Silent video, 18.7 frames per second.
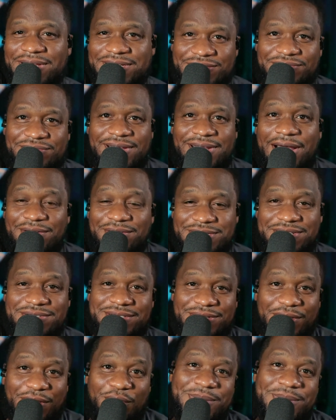screen. I was
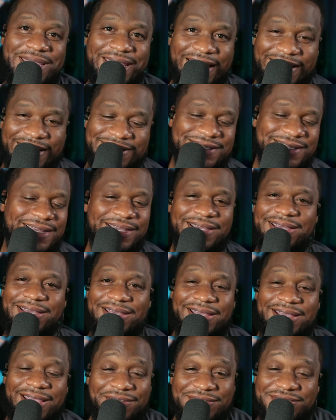using OBS.
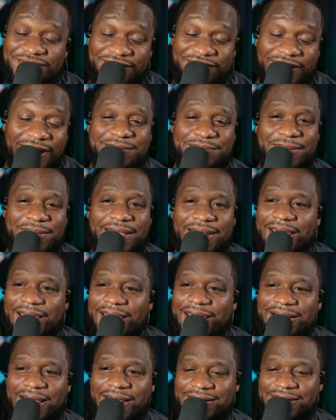It was fun, man. I
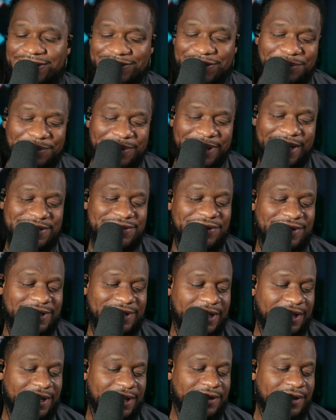had a lot of dope guests on
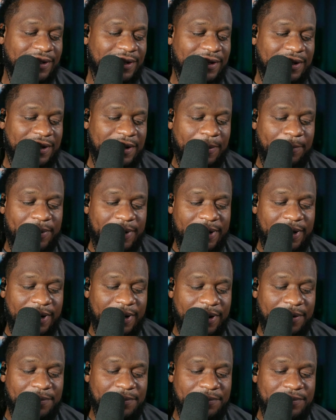then, but
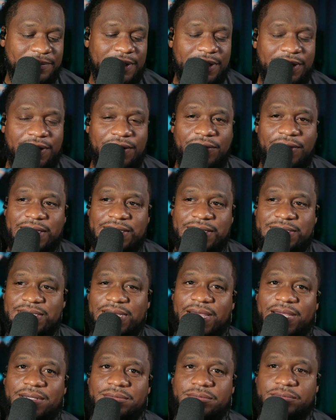you know, I
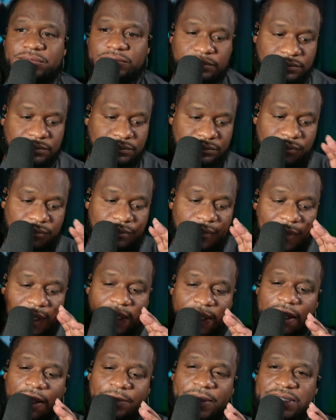said,
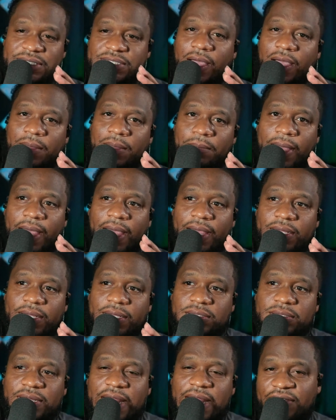let me stop my
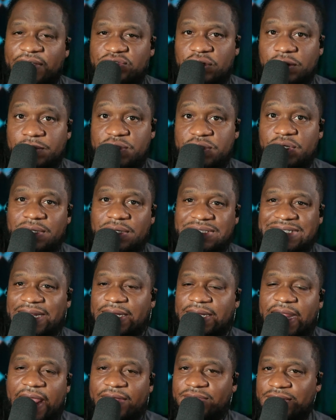live streaming show because I
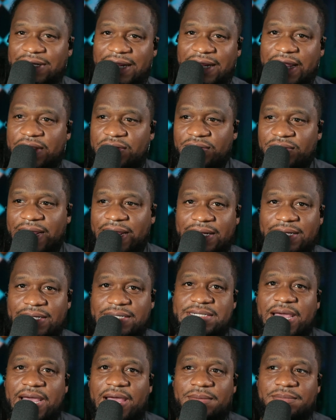didn't have good internet at the
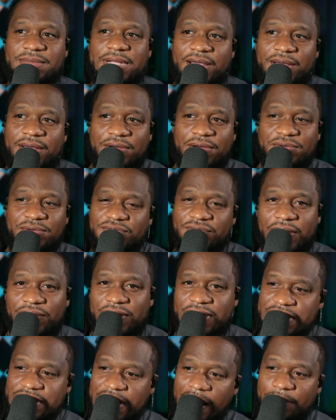time. Like it was very
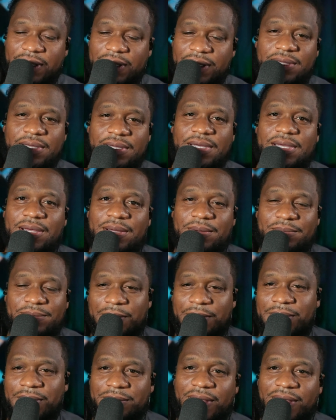choppy, blah
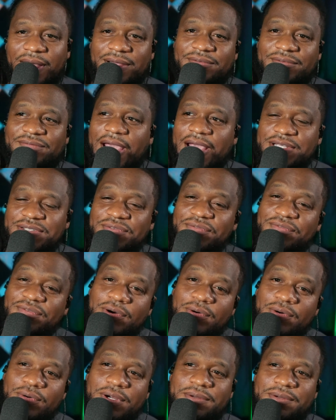blah blah. Fast
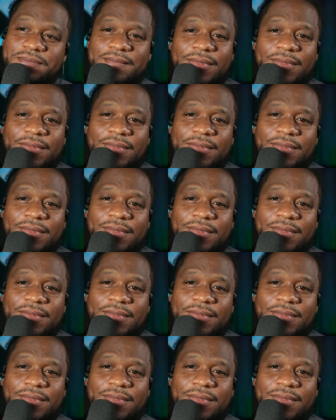forward,